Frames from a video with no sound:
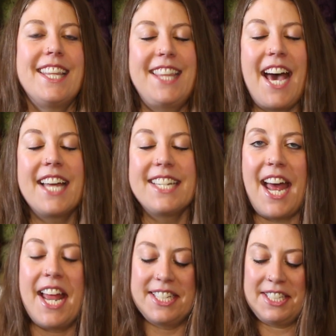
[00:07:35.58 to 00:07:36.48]
that
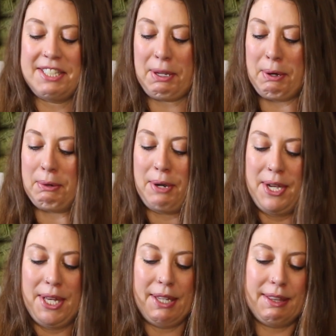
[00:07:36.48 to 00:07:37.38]
night. So
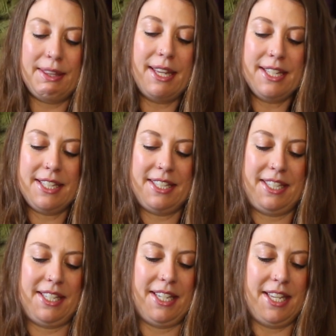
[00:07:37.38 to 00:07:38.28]

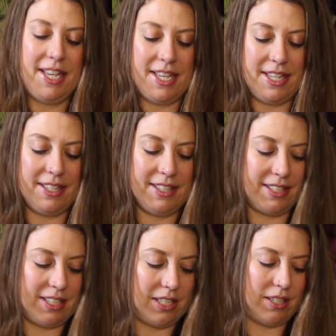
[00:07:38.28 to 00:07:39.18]
there's a